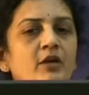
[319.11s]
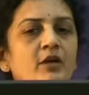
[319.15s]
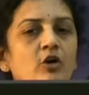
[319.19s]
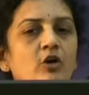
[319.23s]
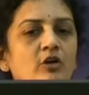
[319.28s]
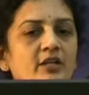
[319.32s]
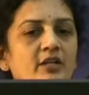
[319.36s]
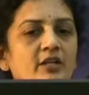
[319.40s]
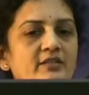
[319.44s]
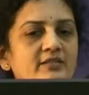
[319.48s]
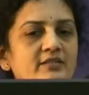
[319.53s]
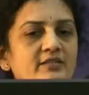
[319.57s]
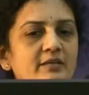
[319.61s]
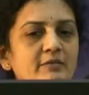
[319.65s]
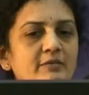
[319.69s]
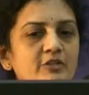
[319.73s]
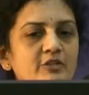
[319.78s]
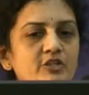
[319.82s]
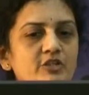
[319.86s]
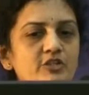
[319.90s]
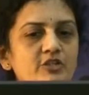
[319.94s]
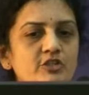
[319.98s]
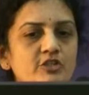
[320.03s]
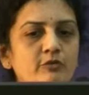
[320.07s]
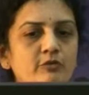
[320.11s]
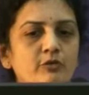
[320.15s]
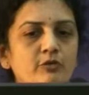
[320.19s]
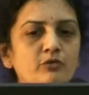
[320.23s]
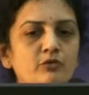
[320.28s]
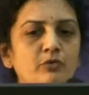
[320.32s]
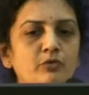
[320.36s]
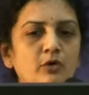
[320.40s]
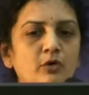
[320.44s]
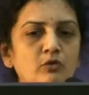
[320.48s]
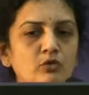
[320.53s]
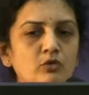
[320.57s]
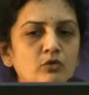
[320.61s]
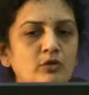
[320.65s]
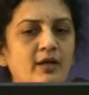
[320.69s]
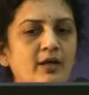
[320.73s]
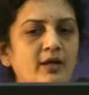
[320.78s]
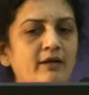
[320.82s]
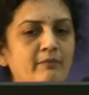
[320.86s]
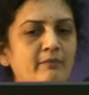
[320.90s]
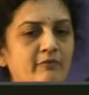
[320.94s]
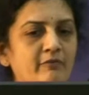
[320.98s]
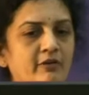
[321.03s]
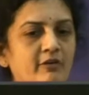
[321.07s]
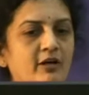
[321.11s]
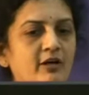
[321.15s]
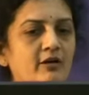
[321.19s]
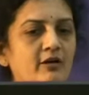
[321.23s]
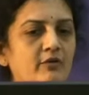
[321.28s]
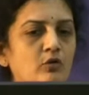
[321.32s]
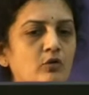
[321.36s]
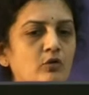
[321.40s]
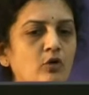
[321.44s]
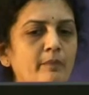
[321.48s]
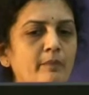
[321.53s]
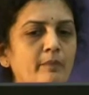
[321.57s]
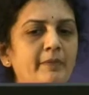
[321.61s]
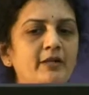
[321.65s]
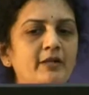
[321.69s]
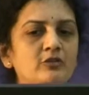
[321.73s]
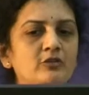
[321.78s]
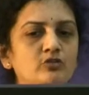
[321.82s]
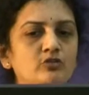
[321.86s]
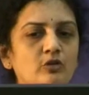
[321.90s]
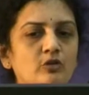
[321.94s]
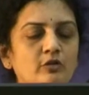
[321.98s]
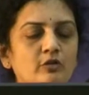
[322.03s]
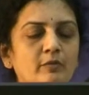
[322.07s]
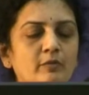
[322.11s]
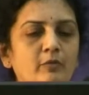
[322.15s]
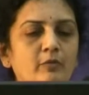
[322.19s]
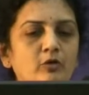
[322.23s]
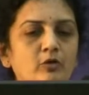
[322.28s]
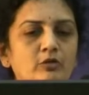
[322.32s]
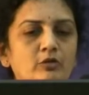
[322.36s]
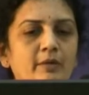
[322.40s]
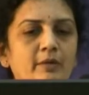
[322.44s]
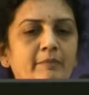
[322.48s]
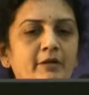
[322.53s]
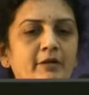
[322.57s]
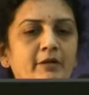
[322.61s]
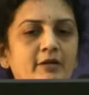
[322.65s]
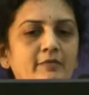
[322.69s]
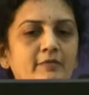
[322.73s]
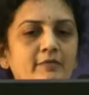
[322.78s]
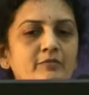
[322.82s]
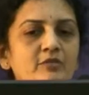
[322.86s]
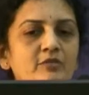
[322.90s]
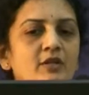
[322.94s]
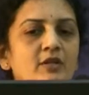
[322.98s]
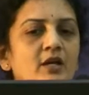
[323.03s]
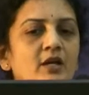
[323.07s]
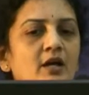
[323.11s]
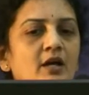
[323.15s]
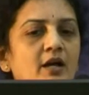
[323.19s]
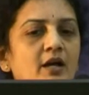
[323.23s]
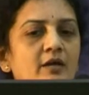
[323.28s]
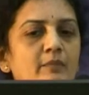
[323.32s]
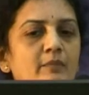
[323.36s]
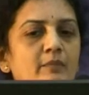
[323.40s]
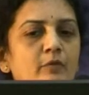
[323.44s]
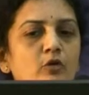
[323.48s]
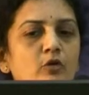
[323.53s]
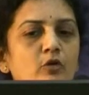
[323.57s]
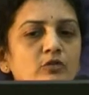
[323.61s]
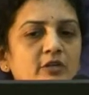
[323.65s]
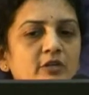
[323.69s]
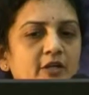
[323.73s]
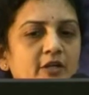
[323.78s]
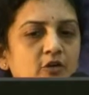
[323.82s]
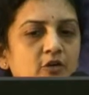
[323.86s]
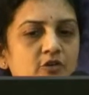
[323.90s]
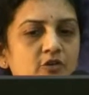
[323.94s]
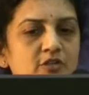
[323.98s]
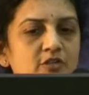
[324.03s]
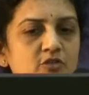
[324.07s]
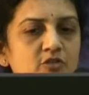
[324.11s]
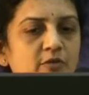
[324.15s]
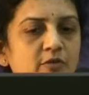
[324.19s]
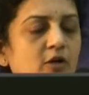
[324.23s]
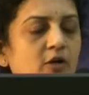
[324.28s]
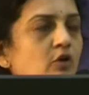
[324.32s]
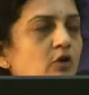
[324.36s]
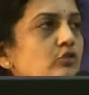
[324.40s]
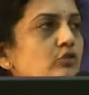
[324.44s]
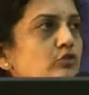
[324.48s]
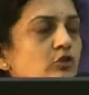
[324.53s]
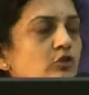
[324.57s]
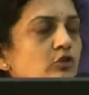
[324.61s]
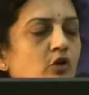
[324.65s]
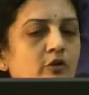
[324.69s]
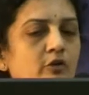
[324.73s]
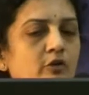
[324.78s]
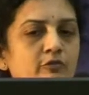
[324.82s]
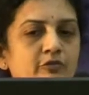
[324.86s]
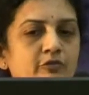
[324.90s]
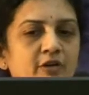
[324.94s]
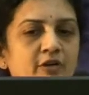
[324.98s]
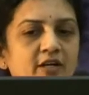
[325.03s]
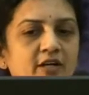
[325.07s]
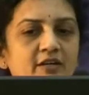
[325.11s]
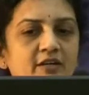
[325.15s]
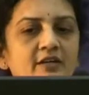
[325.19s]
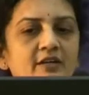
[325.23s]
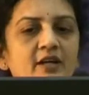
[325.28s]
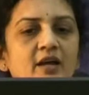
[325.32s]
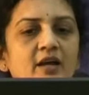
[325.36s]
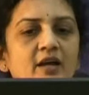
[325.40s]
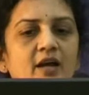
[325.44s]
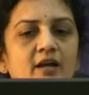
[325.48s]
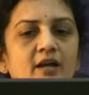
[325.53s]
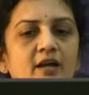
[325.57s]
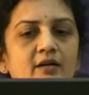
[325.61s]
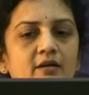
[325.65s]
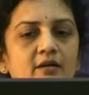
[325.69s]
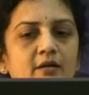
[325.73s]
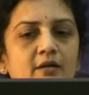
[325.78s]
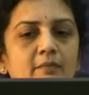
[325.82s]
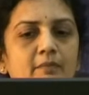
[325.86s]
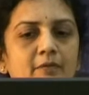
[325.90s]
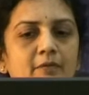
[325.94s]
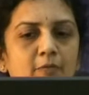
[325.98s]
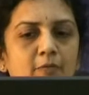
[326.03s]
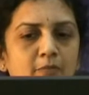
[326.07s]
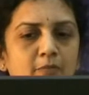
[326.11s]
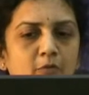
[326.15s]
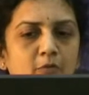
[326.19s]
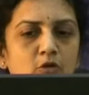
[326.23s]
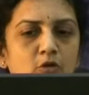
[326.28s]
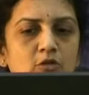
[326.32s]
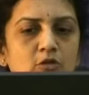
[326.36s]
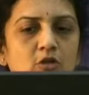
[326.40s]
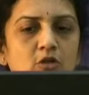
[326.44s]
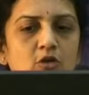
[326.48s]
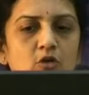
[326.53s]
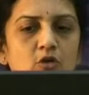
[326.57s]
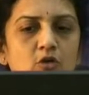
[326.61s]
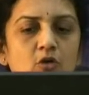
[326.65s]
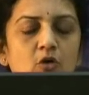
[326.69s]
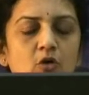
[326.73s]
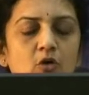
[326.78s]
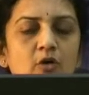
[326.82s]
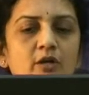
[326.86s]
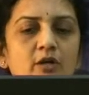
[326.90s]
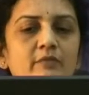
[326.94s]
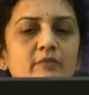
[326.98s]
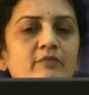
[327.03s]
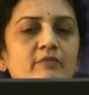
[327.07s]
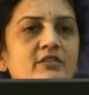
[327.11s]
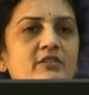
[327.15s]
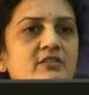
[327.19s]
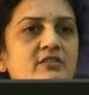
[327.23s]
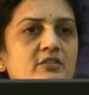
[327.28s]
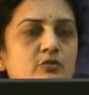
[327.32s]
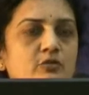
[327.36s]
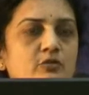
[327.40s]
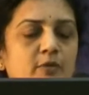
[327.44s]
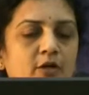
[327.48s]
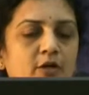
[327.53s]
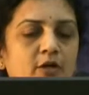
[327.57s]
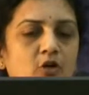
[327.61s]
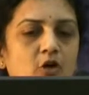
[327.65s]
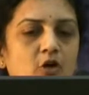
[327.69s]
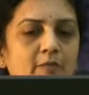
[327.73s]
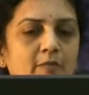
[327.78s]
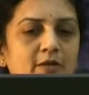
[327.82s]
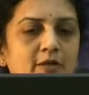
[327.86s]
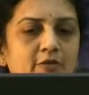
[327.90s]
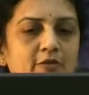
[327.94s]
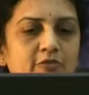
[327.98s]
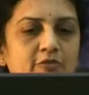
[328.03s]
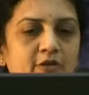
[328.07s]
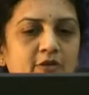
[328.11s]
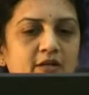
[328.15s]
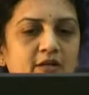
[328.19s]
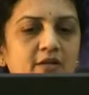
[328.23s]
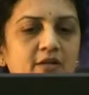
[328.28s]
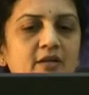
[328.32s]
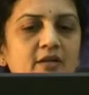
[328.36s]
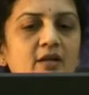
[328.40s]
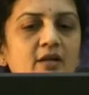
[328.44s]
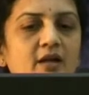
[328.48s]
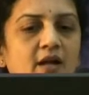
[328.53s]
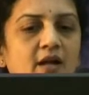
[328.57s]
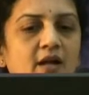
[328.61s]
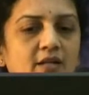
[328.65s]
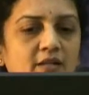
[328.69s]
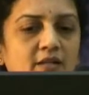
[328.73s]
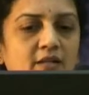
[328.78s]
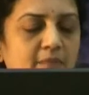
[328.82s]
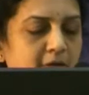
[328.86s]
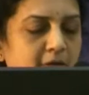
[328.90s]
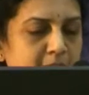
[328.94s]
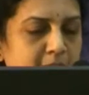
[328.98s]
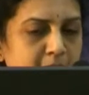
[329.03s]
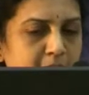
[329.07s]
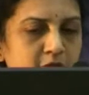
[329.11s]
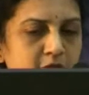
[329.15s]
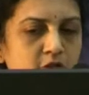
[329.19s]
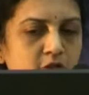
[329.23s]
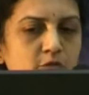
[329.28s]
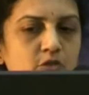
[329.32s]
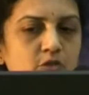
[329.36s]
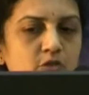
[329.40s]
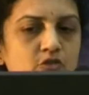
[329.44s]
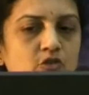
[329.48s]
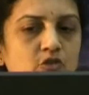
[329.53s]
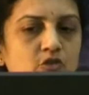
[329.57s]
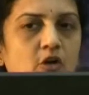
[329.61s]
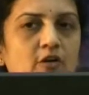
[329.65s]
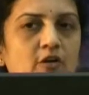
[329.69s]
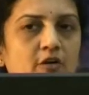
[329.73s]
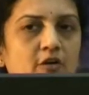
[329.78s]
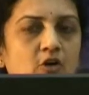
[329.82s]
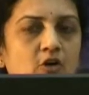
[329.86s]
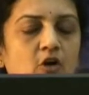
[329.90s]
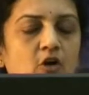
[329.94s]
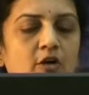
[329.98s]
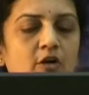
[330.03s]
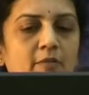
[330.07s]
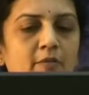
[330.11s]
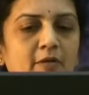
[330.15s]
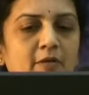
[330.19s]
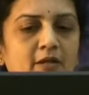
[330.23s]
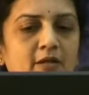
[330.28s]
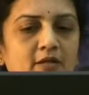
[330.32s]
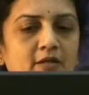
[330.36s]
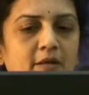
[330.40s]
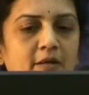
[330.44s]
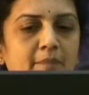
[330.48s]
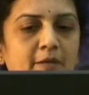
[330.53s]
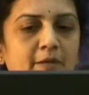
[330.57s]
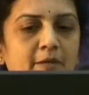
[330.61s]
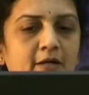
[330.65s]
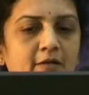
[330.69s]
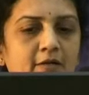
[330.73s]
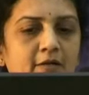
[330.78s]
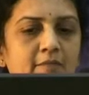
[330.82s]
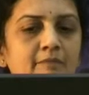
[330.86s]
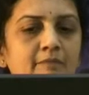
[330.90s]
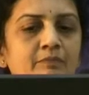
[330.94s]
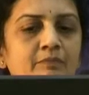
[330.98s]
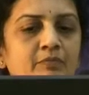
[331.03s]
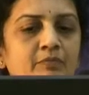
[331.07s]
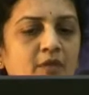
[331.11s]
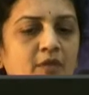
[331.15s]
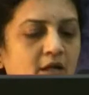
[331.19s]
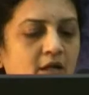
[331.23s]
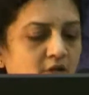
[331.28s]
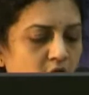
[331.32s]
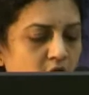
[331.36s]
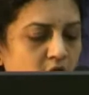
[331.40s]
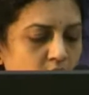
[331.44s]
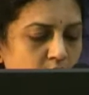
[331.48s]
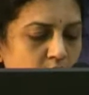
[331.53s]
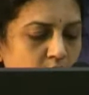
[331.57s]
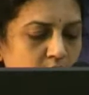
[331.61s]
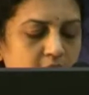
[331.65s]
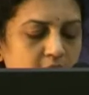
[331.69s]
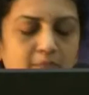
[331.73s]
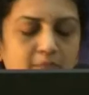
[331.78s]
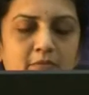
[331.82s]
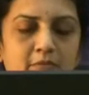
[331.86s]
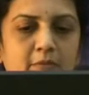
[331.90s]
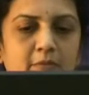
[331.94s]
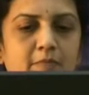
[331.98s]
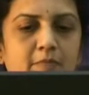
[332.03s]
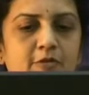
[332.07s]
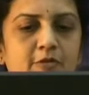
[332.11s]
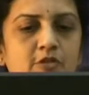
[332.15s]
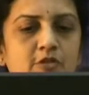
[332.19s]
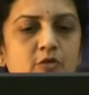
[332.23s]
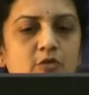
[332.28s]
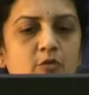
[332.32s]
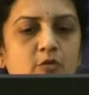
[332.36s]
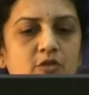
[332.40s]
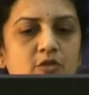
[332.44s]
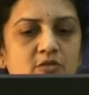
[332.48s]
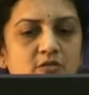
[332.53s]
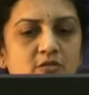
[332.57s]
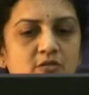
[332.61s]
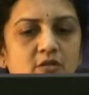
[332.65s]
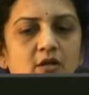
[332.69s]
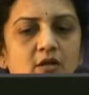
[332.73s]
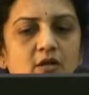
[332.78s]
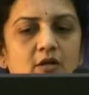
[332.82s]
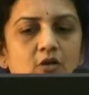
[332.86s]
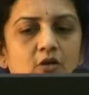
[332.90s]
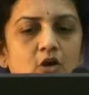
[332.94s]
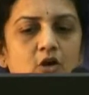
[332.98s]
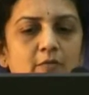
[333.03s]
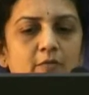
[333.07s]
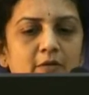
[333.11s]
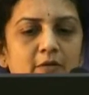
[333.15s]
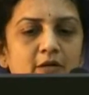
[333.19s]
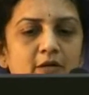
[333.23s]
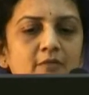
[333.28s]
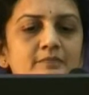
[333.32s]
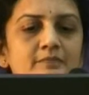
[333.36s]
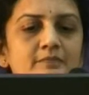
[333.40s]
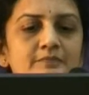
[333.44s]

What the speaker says: On examination, she was found to have no pulse on the both upper limbs, and both carotids were also not felt, and but both the lower limb vessels were normally felt, and the blood pressure was not recordable in the upper limb, and the lower limb blood pressure was normal.